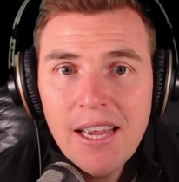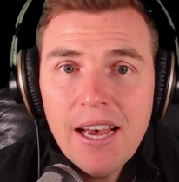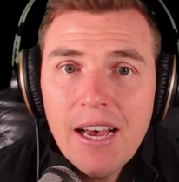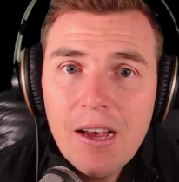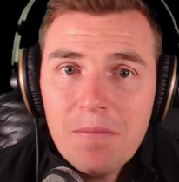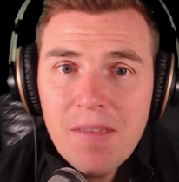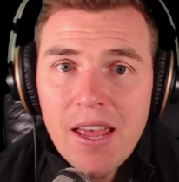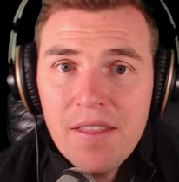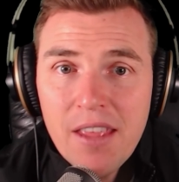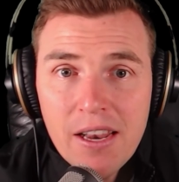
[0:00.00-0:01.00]
um,
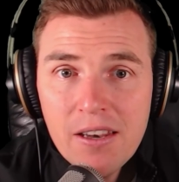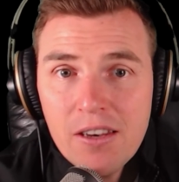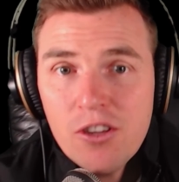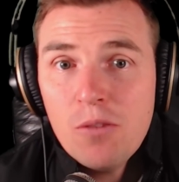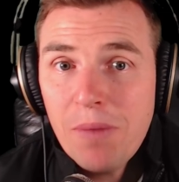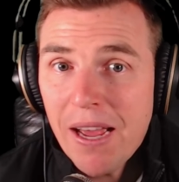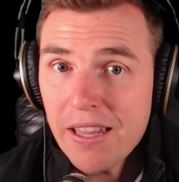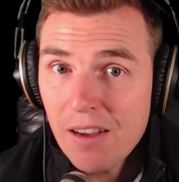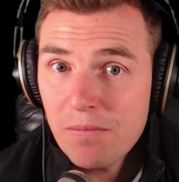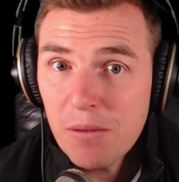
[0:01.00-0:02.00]
and then you pay
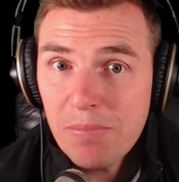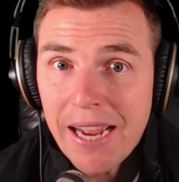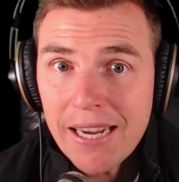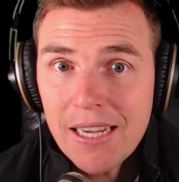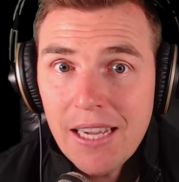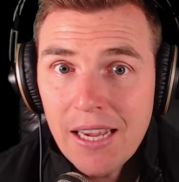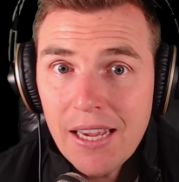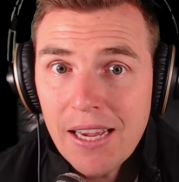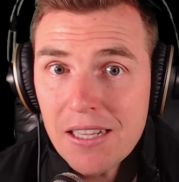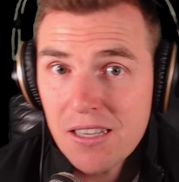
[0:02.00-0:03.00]
the government back uh,
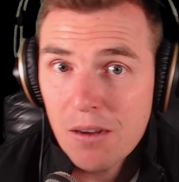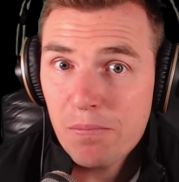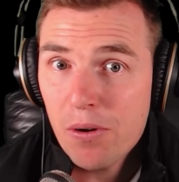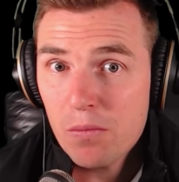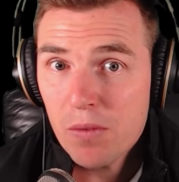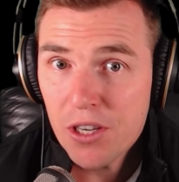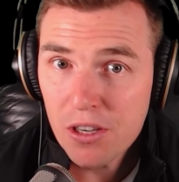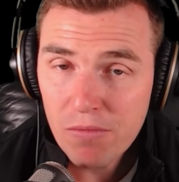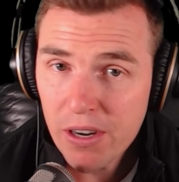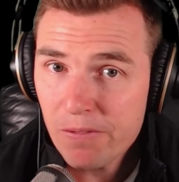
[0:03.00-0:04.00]
at some point when you
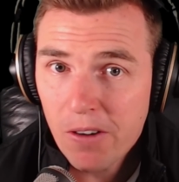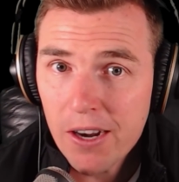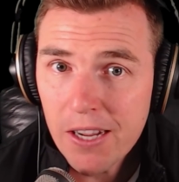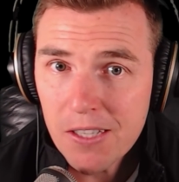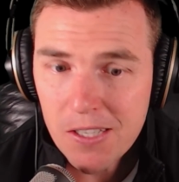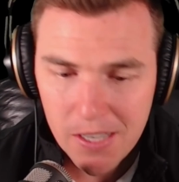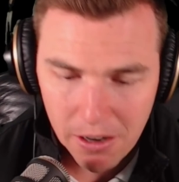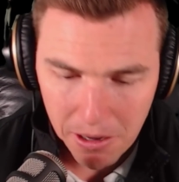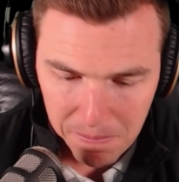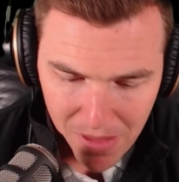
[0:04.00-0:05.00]
can refinance,
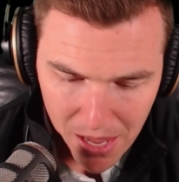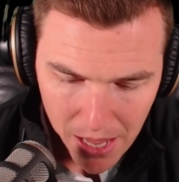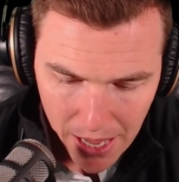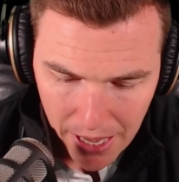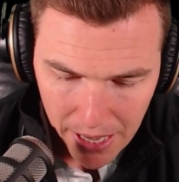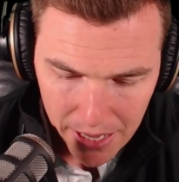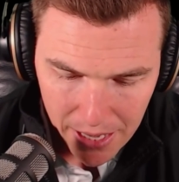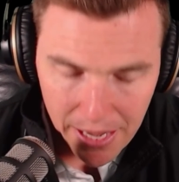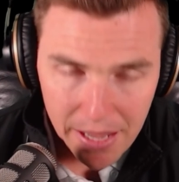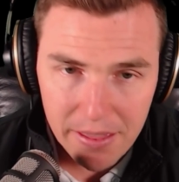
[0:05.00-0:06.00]
etc.
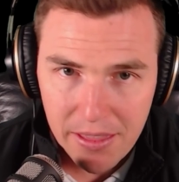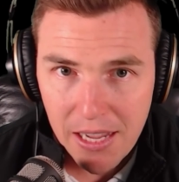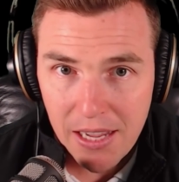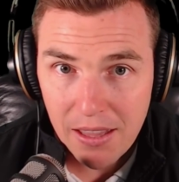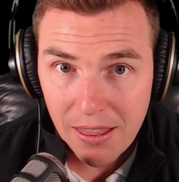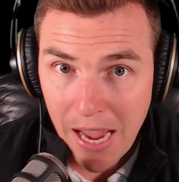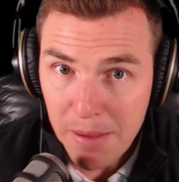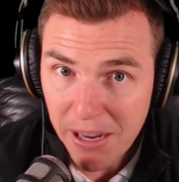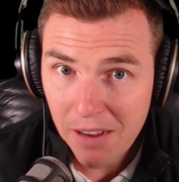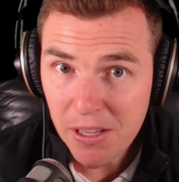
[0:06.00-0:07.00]
The
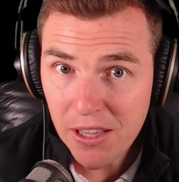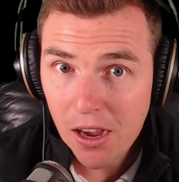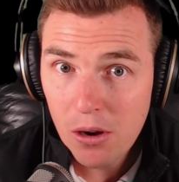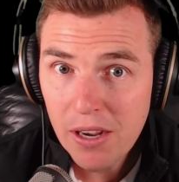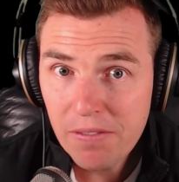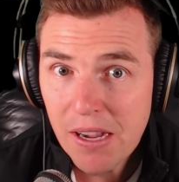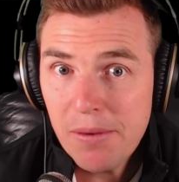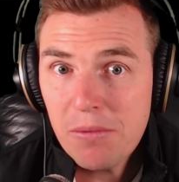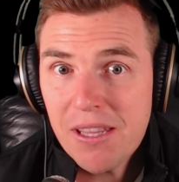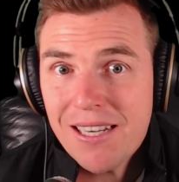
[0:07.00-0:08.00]
Labor government, though, have come
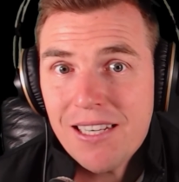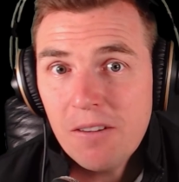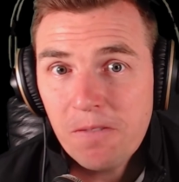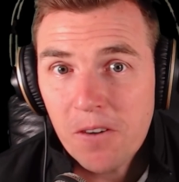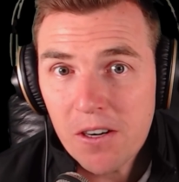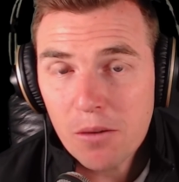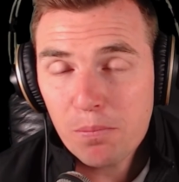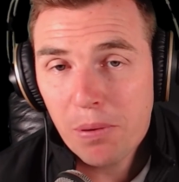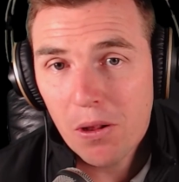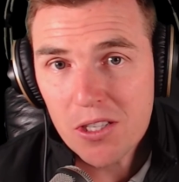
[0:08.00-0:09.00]
out with a different
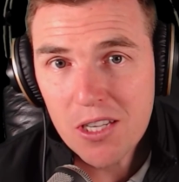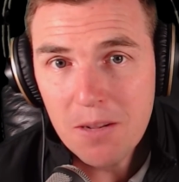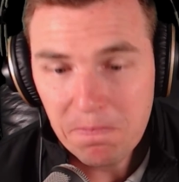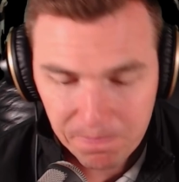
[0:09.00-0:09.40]
policy.